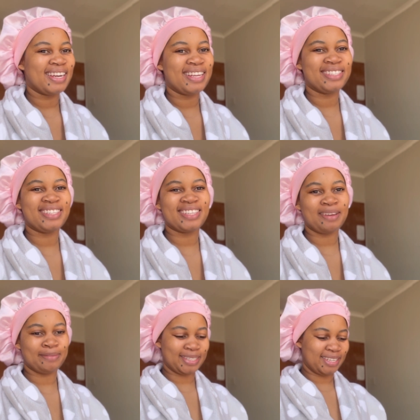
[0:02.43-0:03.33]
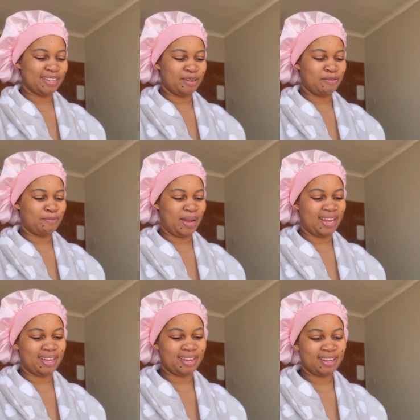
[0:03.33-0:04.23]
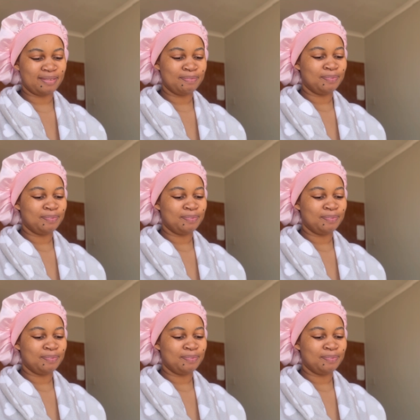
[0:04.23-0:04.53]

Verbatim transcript: and skeptical of buying